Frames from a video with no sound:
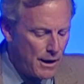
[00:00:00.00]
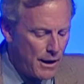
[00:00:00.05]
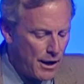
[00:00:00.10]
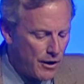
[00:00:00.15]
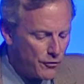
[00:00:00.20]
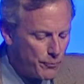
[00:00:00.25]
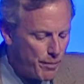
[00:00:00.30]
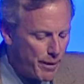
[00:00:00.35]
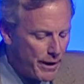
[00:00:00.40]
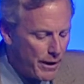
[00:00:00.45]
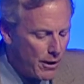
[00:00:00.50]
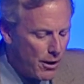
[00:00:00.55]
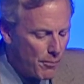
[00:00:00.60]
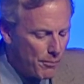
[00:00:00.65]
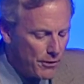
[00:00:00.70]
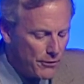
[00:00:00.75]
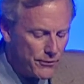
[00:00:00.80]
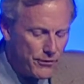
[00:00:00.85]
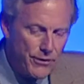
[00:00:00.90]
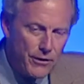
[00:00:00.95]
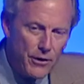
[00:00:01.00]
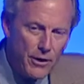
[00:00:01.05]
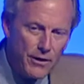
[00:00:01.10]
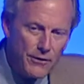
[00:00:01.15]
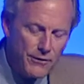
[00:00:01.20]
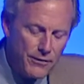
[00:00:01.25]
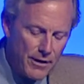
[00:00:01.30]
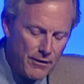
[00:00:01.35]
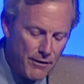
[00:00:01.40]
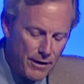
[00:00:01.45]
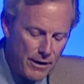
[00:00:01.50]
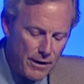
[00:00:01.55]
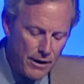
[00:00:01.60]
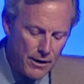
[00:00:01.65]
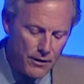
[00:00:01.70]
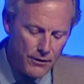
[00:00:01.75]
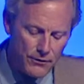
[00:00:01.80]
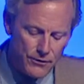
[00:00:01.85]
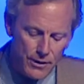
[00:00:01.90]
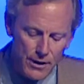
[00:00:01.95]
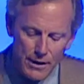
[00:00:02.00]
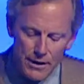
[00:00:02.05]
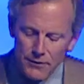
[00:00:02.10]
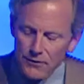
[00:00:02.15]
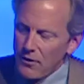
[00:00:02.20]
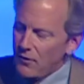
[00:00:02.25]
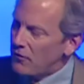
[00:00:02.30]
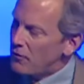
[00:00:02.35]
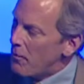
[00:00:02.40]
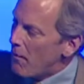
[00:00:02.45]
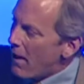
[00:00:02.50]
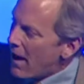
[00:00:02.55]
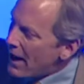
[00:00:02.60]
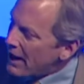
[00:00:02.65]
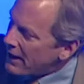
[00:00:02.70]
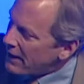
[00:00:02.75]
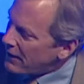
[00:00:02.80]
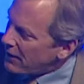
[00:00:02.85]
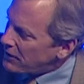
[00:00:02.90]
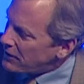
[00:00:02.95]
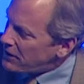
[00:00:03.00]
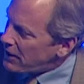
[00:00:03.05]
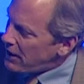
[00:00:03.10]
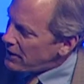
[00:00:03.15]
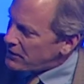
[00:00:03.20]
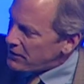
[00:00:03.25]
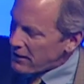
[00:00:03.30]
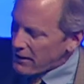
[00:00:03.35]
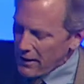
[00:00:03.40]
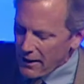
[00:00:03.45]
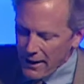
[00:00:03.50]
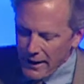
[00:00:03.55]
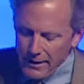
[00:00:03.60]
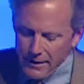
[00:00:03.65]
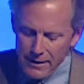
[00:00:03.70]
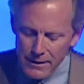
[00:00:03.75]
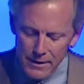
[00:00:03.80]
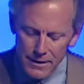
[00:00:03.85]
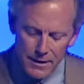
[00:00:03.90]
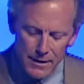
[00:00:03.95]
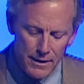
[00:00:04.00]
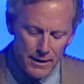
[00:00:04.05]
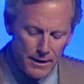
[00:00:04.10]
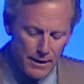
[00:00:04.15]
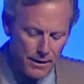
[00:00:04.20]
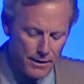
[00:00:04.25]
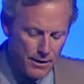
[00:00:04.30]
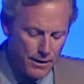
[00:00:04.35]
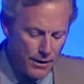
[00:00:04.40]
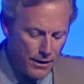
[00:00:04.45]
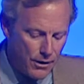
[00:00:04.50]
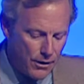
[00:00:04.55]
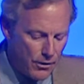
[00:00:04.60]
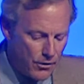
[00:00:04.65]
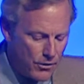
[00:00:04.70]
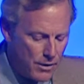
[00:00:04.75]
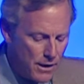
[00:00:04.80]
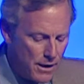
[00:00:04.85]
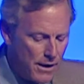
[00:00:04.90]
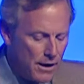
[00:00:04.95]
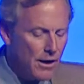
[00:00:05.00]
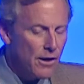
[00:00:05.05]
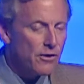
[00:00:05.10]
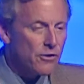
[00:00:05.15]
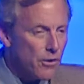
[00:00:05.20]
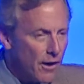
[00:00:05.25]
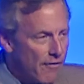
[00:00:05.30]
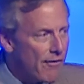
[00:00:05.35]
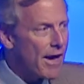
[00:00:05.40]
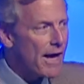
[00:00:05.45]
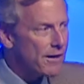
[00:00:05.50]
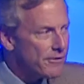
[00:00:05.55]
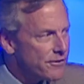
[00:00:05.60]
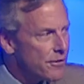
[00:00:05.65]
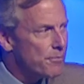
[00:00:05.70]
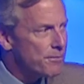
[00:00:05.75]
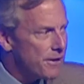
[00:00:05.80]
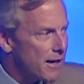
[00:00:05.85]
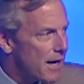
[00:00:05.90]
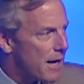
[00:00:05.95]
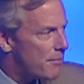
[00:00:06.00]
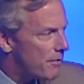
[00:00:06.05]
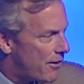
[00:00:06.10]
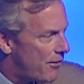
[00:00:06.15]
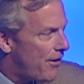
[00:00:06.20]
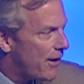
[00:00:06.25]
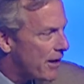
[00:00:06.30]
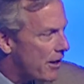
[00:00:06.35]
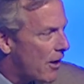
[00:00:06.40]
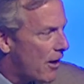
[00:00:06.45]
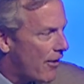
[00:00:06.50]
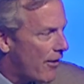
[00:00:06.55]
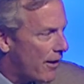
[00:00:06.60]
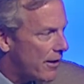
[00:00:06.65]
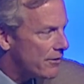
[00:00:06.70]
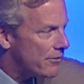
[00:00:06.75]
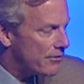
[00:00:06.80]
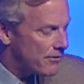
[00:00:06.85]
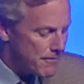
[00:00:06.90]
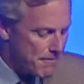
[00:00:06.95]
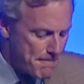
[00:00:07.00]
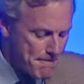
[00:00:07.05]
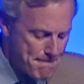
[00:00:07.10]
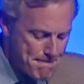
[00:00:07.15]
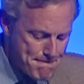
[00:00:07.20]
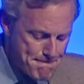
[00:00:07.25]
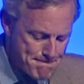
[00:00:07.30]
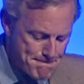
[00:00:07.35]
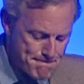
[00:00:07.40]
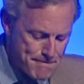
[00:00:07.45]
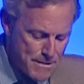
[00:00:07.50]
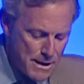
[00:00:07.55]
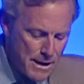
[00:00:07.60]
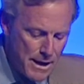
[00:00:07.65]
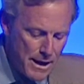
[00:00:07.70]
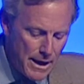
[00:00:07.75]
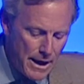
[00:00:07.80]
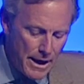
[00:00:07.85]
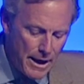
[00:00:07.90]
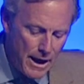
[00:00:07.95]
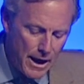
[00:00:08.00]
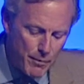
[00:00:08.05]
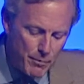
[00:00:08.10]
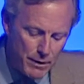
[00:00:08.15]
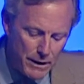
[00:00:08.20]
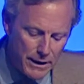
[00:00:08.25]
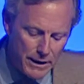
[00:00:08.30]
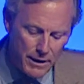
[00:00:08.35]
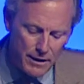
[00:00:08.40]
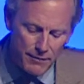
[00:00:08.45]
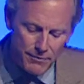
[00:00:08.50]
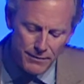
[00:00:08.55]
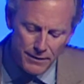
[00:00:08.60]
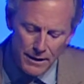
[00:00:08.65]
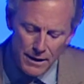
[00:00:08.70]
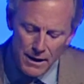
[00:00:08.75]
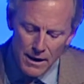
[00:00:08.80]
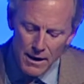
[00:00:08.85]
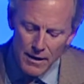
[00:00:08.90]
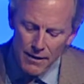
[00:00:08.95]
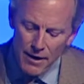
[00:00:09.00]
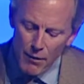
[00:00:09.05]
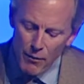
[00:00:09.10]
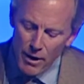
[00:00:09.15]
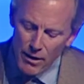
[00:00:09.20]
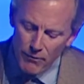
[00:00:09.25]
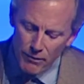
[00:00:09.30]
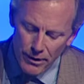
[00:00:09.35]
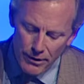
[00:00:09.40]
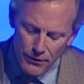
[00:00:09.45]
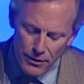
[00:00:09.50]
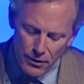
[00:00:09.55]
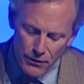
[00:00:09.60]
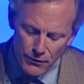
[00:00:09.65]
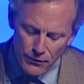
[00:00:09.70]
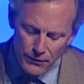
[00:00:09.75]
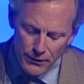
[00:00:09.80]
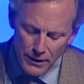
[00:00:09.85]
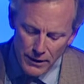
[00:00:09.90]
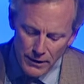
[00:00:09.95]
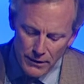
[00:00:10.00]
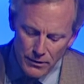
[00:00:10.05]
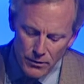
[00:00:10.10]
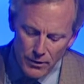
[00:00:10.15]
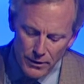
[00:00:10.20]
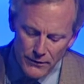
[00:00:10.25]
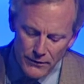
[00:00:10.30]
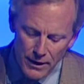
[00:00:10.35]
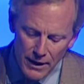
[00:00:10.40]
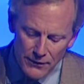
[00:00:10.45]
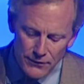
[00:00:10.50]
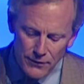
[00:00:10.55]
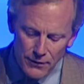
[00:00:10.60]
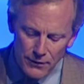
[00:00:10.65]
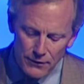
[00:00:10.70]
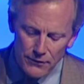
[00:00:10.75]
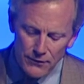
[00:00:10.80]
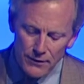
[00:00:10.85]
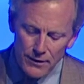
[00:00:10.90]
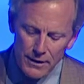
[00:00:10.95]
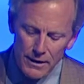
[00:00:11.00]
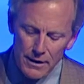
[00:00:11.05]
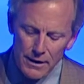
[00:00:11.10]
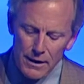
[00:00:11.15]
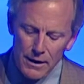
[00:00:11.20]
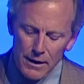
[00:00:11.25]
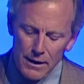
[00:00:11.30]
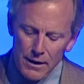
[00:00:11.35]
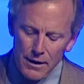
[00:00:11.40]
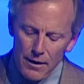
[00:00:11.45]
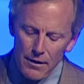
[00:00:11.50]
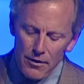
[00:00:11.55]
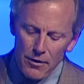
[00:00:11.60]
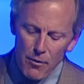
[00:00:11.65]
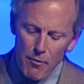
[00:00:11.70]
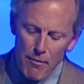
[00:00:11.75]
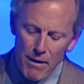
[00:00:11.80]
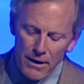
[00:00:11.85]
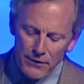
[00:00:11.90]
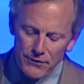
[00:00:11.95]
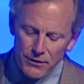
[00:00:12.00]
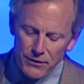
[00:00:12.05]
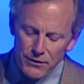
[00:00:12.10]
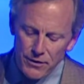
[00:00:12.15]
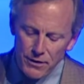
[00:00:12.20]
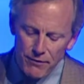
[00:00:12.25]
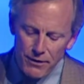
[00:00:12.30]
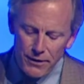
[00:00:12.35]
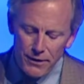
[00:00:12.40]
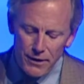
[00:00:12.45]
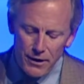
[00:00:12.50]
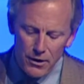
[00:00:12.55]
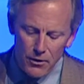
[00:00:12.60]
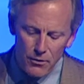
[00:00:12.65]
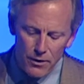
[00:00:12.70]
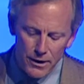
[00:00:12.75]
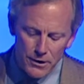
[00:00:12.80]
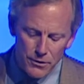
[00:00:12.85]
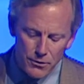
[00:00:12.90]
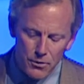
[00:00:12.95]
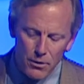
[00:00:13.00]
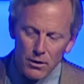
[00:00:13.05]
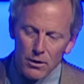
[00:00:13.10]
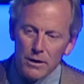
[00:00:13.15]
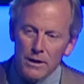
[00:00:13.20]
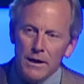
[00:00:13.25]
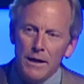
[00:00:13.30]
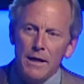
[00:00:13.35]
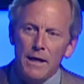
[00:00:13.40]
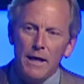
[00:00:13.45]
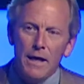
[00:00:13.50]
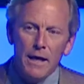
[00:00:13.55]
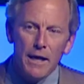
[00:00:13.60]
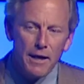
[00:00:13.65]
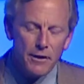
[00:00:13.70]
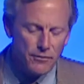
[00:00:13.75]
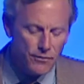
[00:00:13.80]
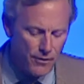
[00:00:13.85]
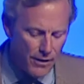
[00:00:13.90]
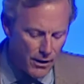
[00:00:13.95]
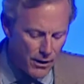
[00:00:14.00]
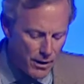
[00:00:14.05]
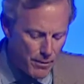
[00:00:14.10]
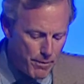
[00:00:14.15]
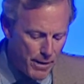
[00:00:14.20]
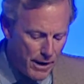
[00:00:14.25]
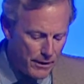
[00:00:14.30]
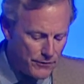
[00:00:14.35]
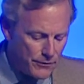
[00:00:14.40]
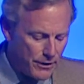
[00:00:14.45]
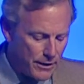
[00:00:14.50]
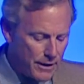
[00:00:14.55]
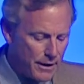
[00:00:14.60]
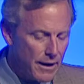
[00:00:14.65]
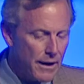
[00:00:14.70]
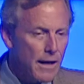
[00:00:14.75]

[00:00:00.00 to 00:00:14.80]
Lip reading: It's been almost 37 years since my initiation night in DU, so I've had some time to think on this. And I believe that when reduced to its essence, the message of the DU ritual is very basic